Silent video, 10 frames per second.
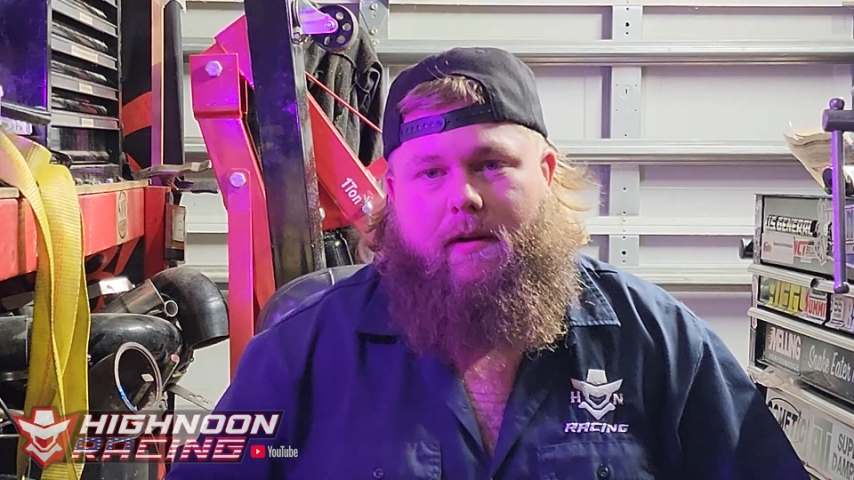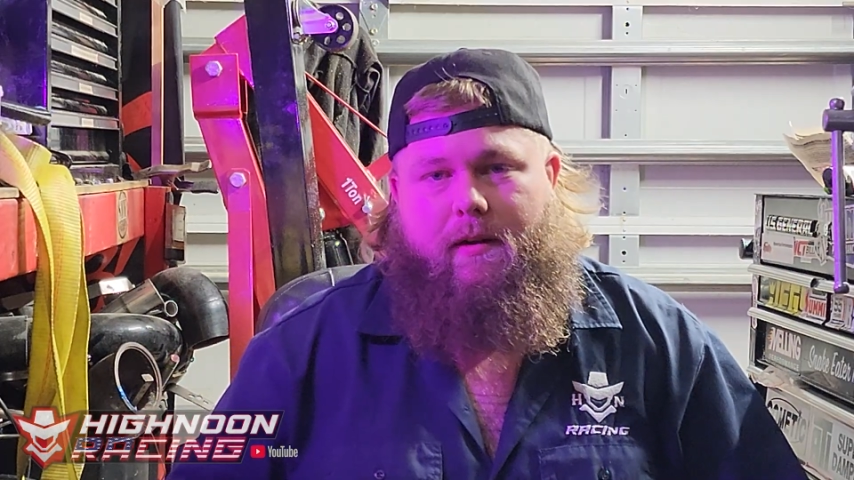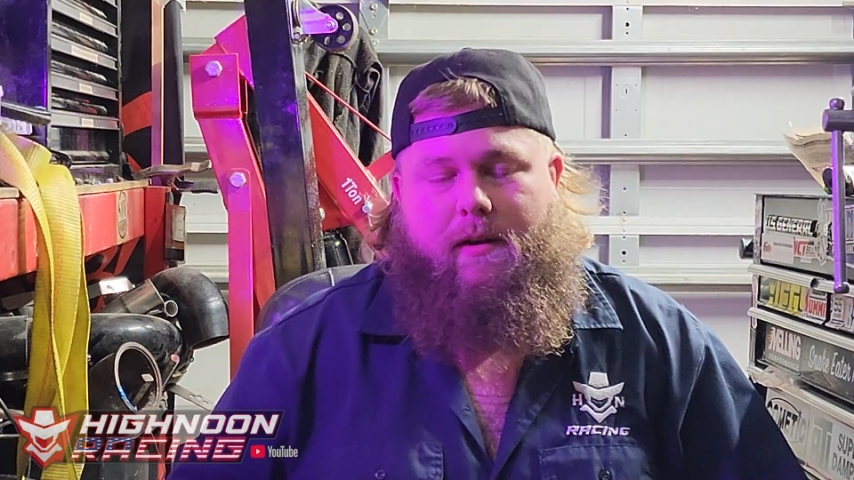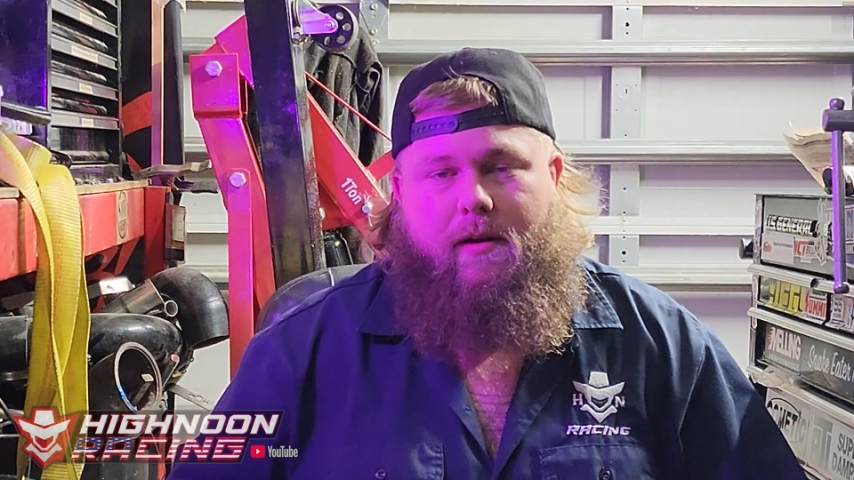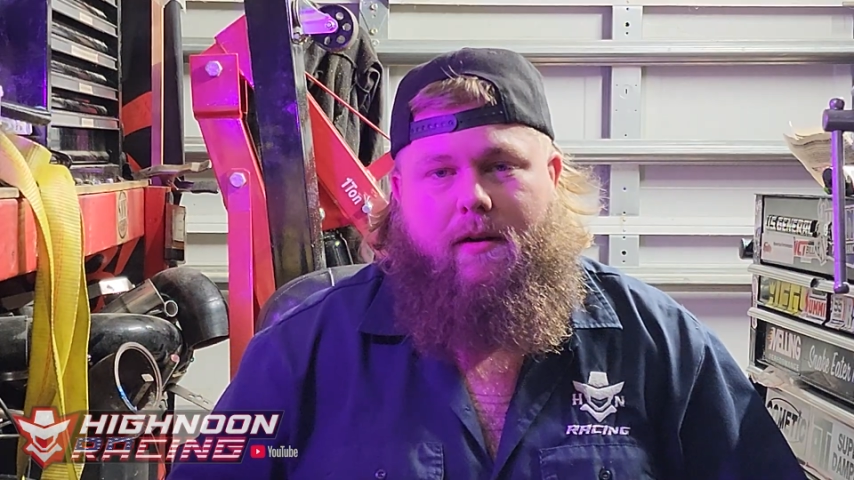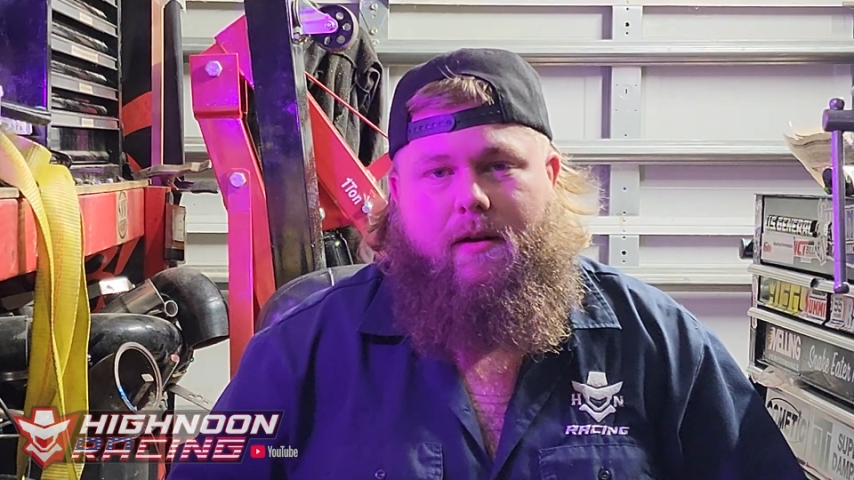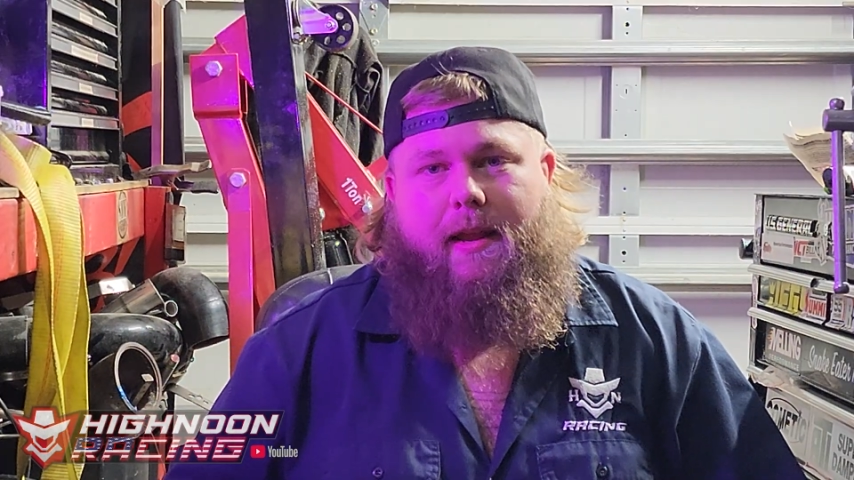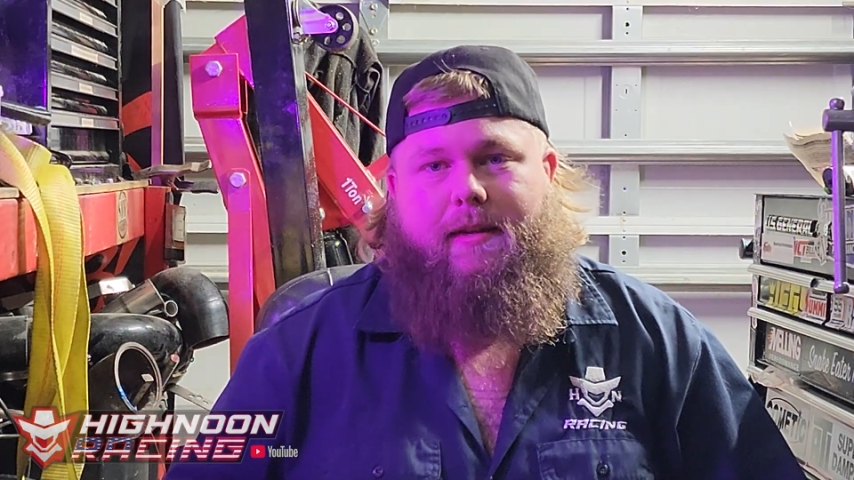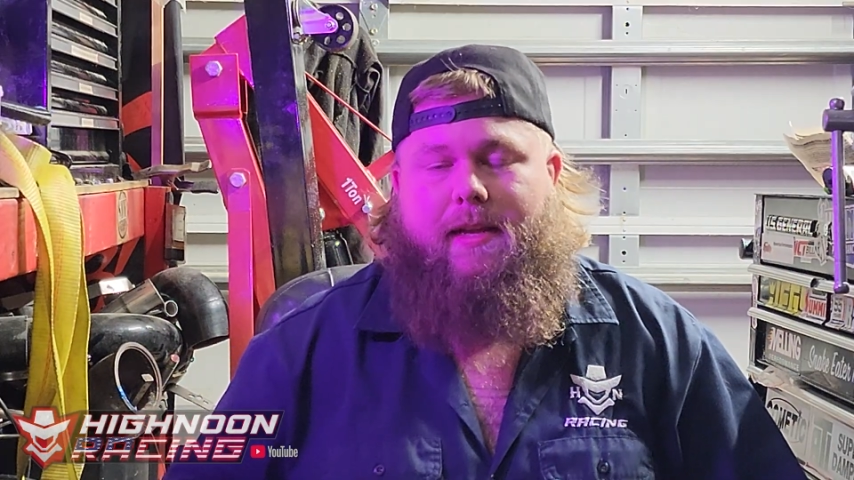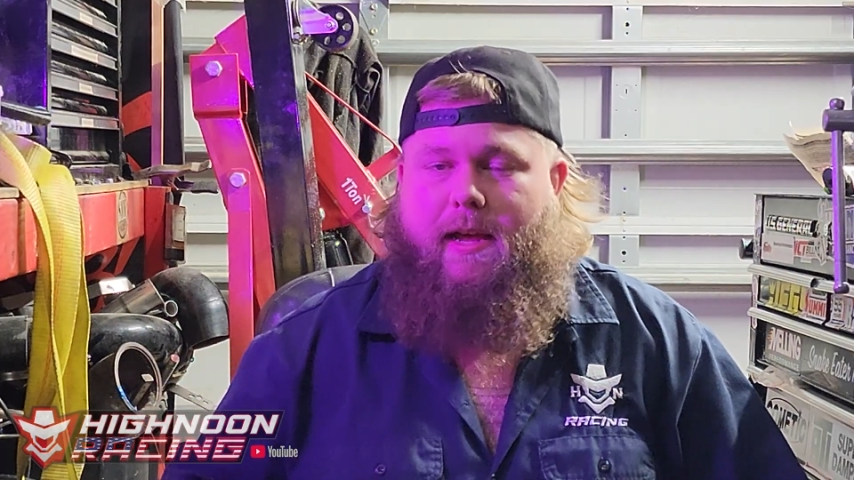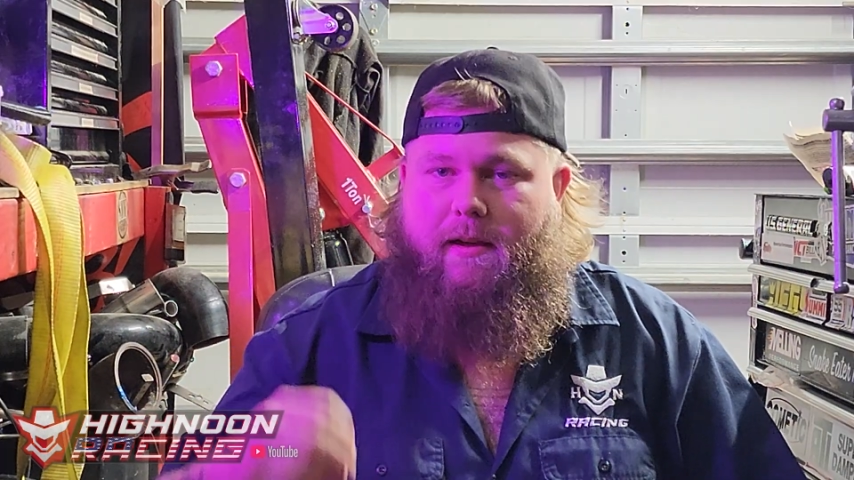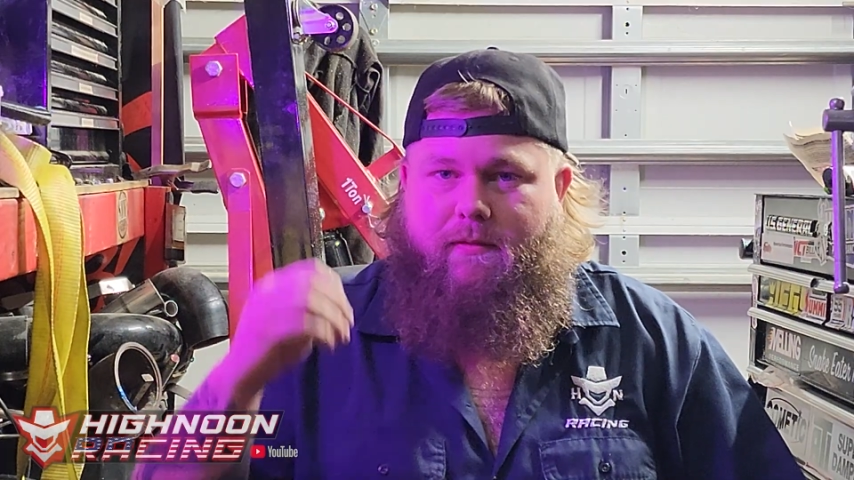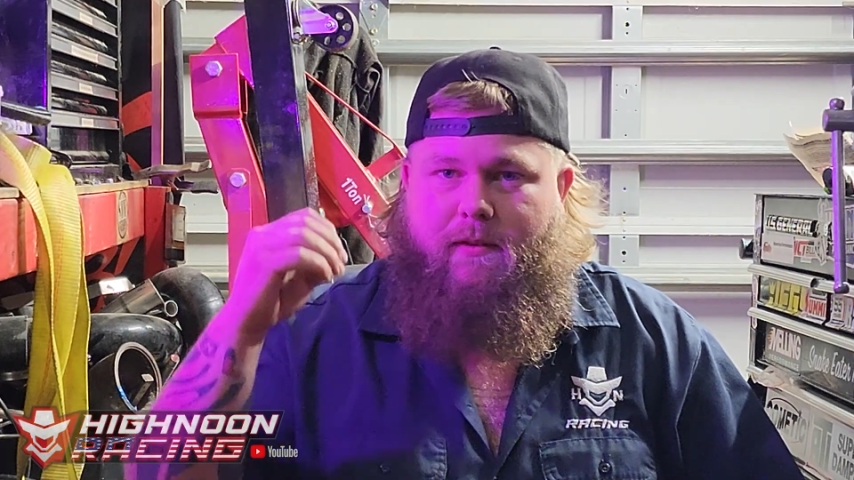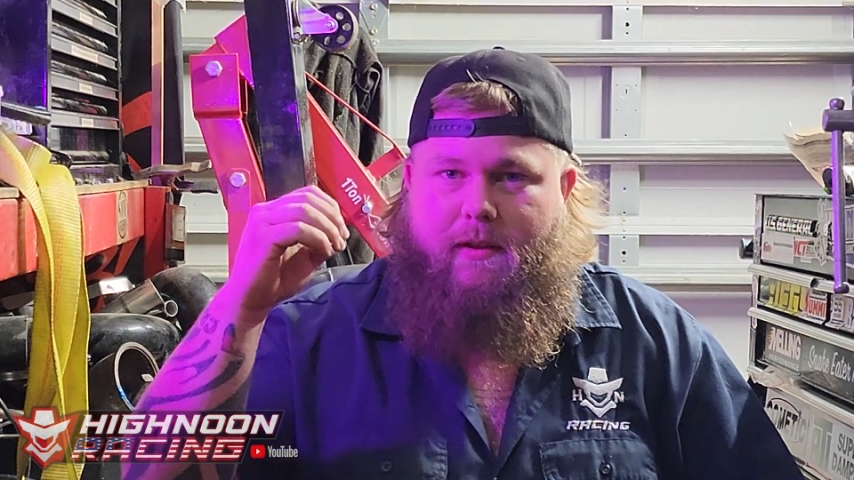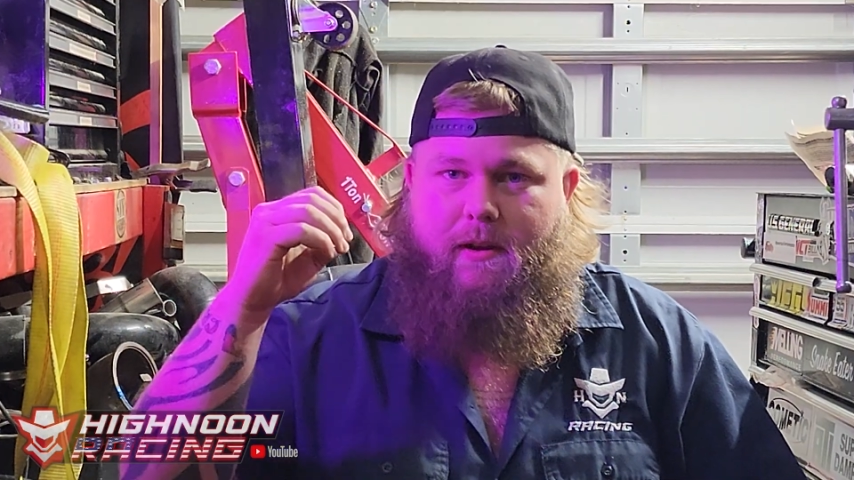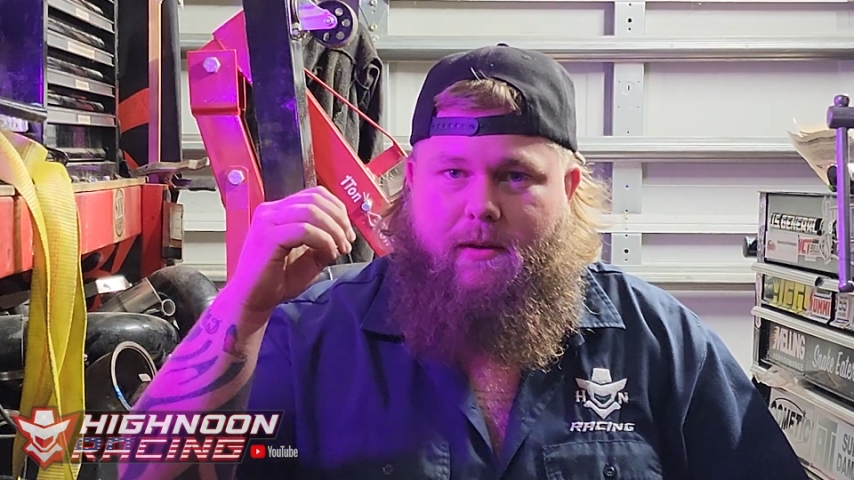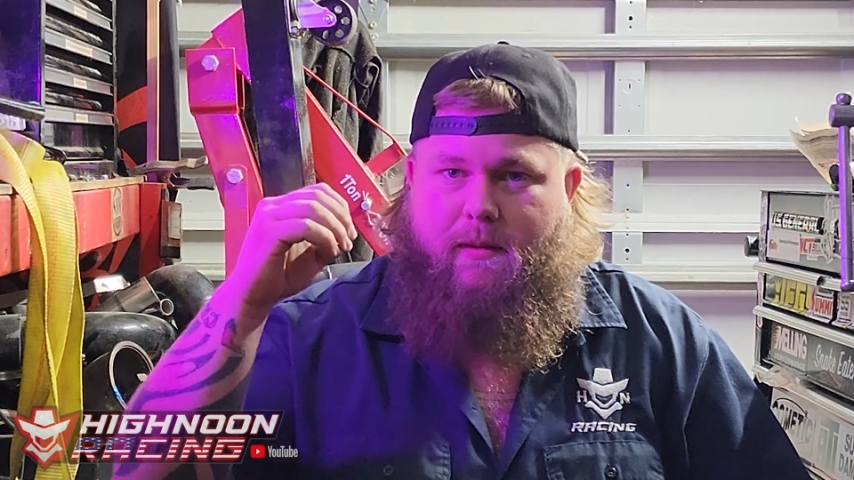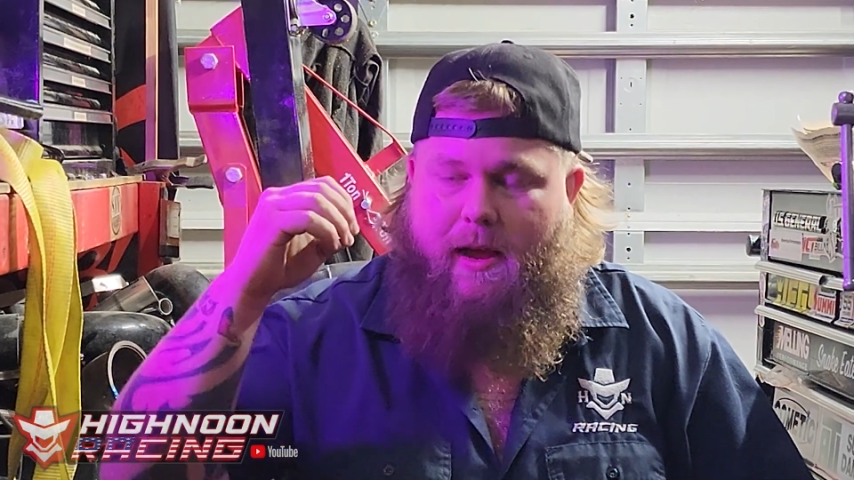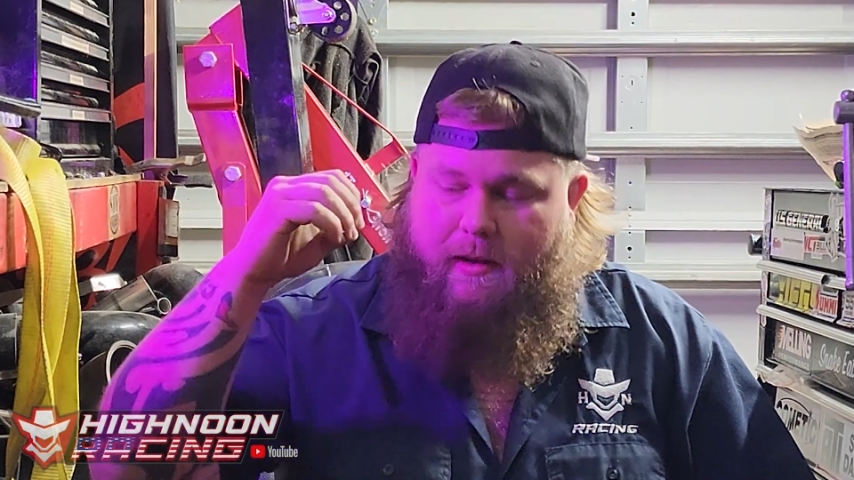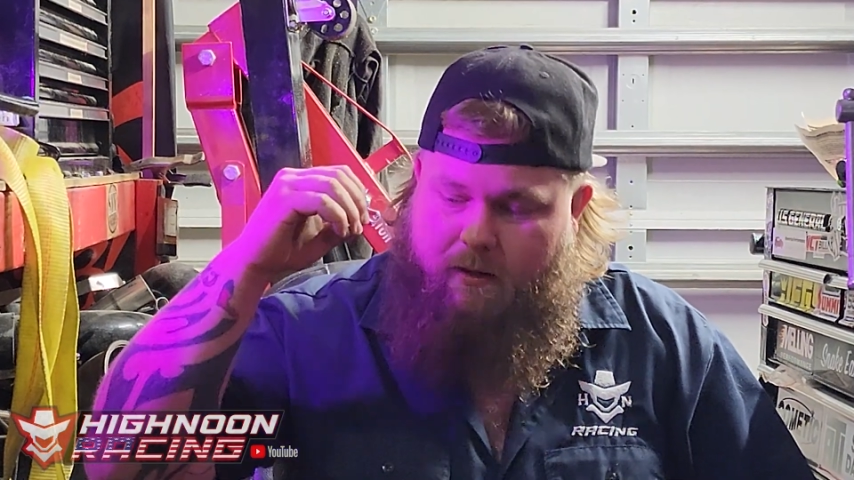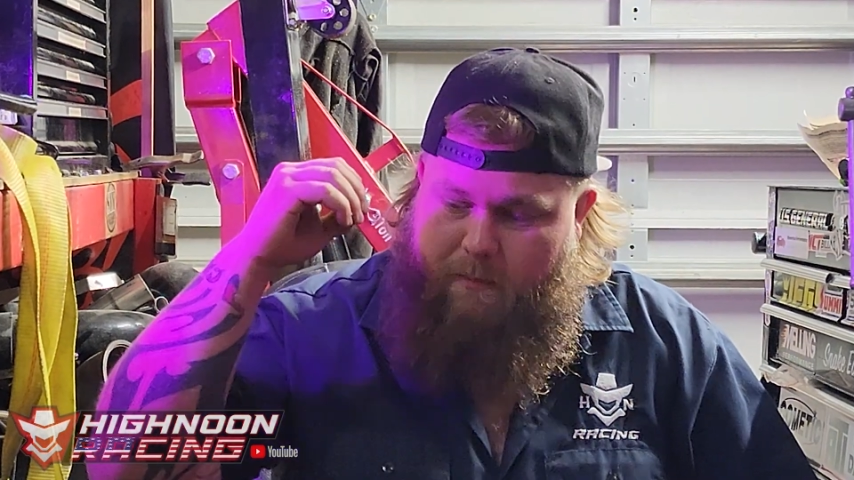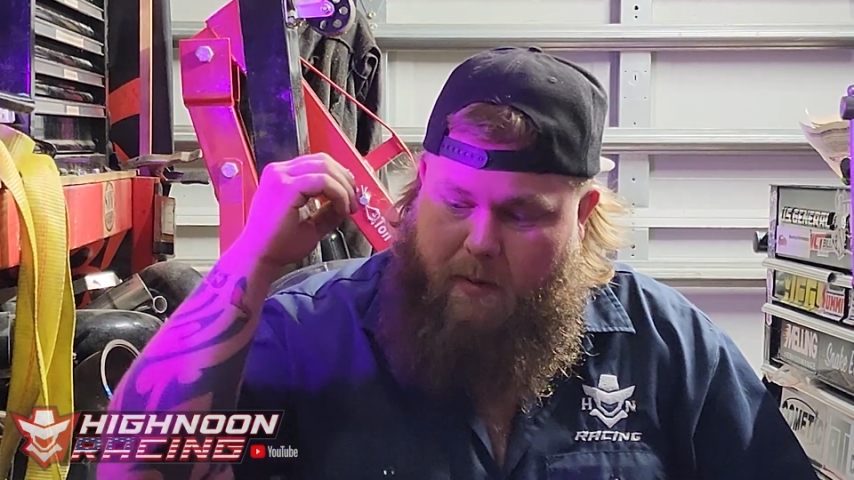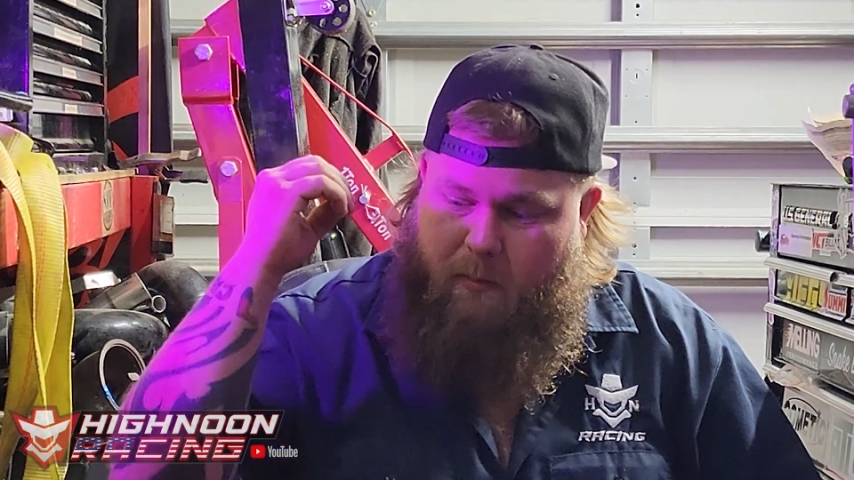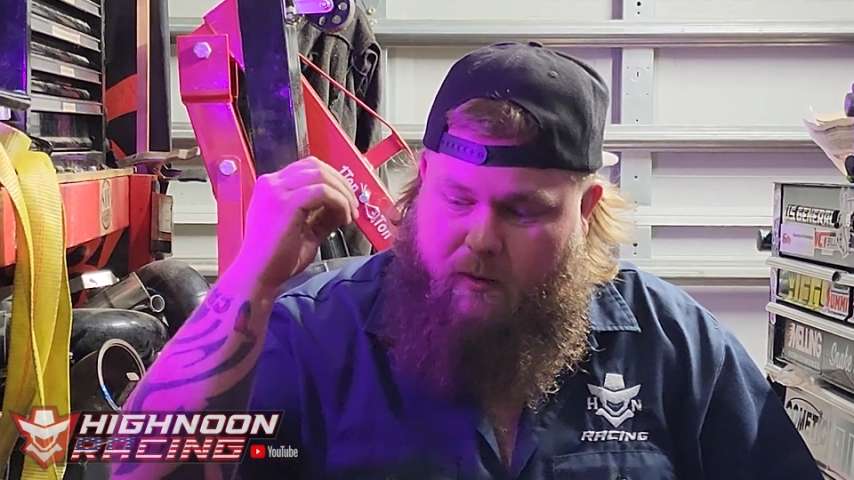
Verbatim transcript: around here. I like to have, you know, I love my